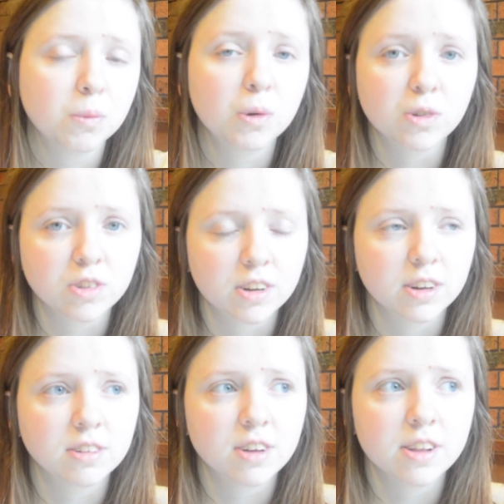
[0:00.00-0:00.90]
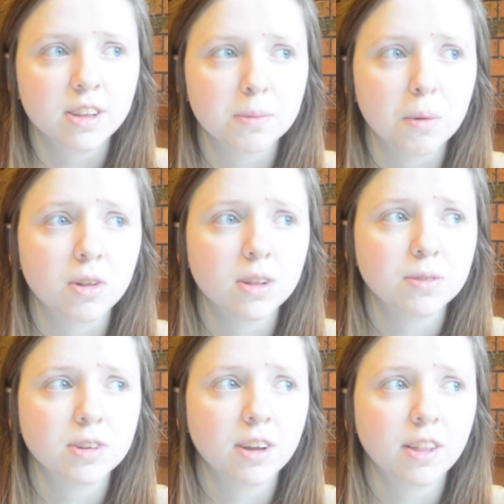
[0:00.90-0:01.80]
We're also going to die in the
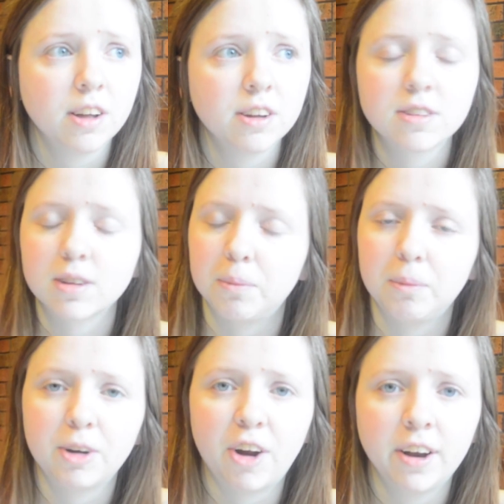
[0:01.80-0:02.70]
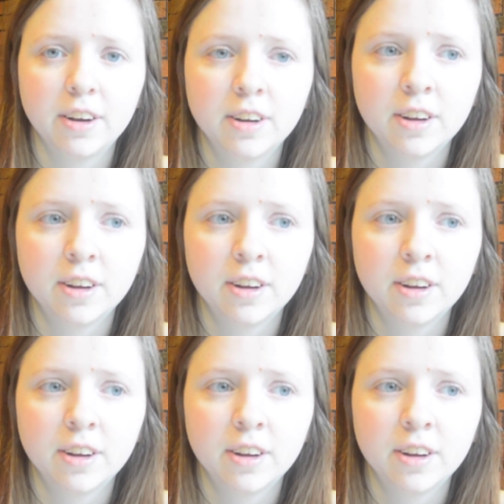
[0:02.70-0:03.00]
apocalypse together. It's going to be great.